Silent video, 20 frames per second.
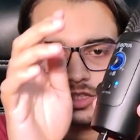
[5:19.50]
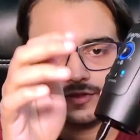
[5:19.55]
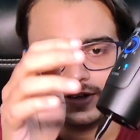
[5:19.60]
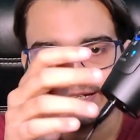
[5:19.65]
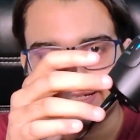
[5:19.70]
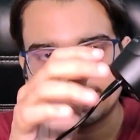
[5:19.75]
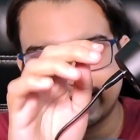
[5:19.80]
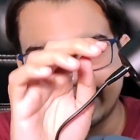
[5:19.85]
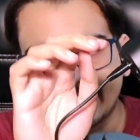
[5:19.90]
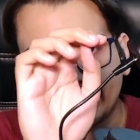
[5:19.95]
if
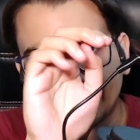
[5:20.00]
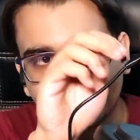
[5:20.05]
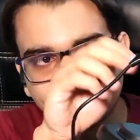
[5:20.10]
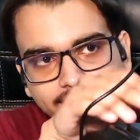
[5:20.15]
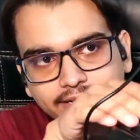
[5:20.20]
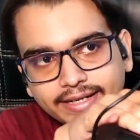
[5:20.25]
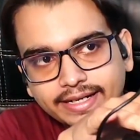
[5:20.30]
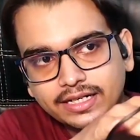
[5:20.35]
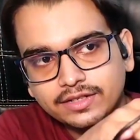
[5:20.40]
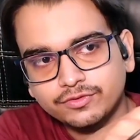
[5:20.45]
I connect
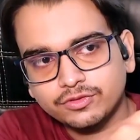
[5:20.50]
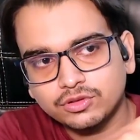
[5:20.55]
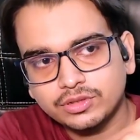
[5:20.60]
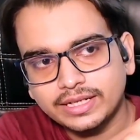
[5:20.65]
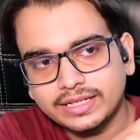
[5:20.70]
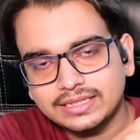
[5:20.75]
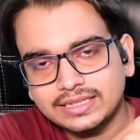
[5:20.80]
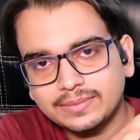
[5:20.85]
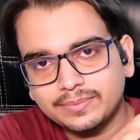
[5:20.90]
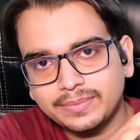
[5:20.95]
the headphone
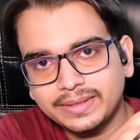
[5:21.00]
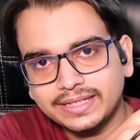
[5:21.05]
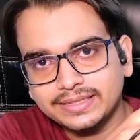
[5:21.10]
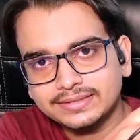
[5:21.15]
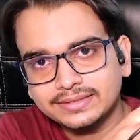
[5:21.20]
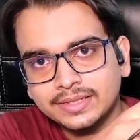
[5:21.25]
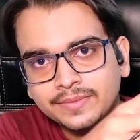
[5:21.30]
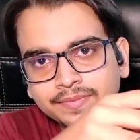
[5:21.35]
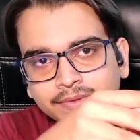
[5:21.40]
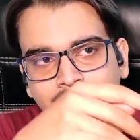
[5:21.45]
at the
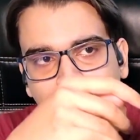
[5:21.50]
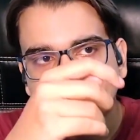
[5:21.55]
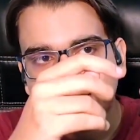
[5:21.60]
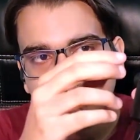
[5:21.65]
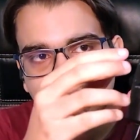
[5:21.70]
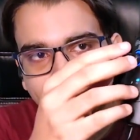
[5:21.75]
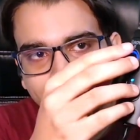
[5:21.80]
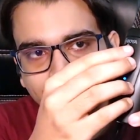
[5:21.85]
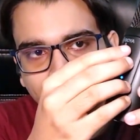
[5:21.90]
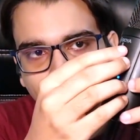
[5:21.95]
base,
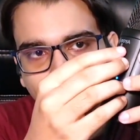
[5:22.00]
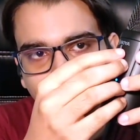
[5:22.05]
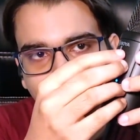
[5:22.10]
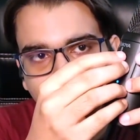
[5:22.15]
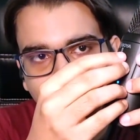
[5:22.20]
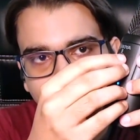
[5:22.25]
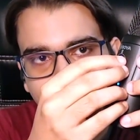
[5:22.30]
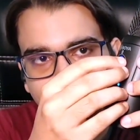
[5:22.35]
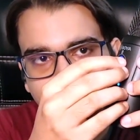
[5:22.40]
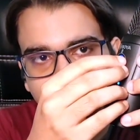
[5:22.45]
and then if I
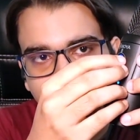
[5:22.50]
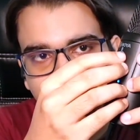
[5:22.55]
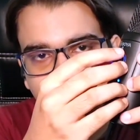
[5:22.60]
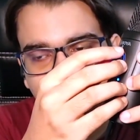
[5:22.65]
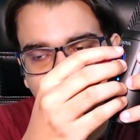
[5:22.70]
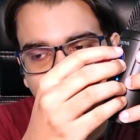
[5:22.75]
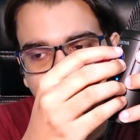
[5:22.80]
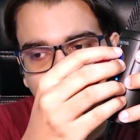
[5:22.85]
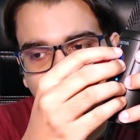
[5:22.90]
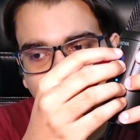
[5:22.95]
increase this,
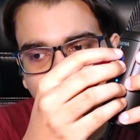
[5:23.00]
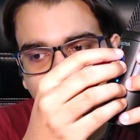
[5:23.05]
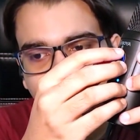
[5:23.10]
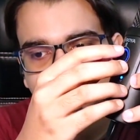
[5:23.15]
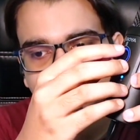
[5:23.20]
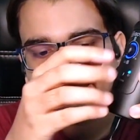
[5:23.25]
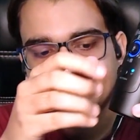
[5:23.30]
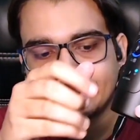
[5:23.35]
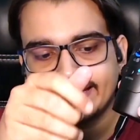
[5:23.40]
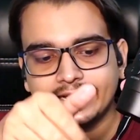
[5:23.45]
then the
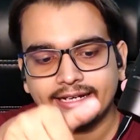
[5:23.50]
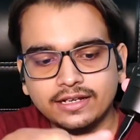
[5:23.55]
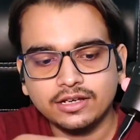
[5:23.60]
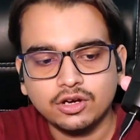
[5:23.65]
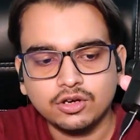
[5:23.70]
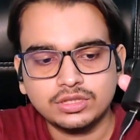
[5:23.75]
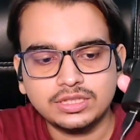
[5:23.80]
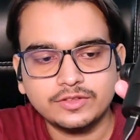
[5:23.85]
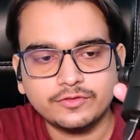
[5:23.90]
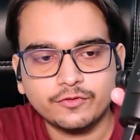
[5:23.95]
gain
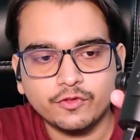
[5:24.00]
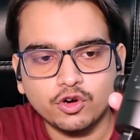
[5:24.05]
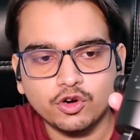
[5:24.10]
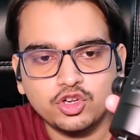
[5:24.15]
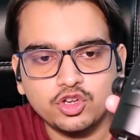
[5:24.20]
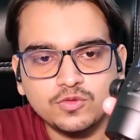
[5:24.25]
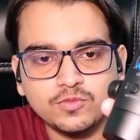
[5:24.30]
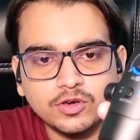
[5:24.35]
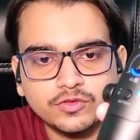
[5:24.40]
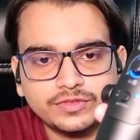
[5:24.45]
or the
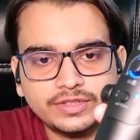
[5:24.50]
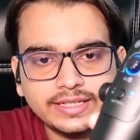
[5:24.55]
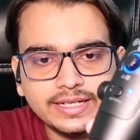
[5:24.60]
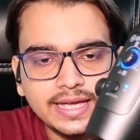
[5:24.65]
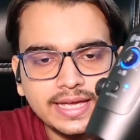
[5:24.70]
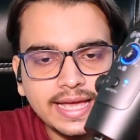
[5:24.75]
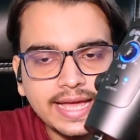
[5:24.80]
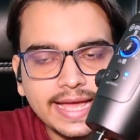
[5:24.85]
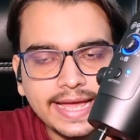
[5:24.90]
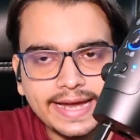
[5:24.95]
volume of the
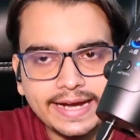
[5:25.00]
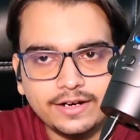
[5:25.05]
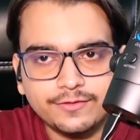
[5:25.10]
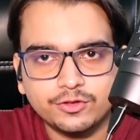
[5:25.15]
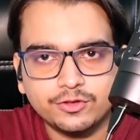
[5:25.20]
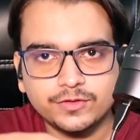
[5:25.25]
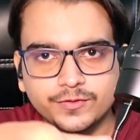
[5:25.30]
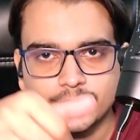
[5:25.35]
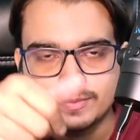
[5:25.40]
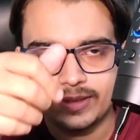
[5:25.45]

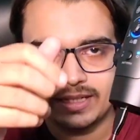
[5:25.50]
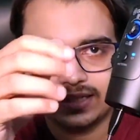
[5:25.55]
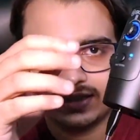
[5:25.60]
headphone would be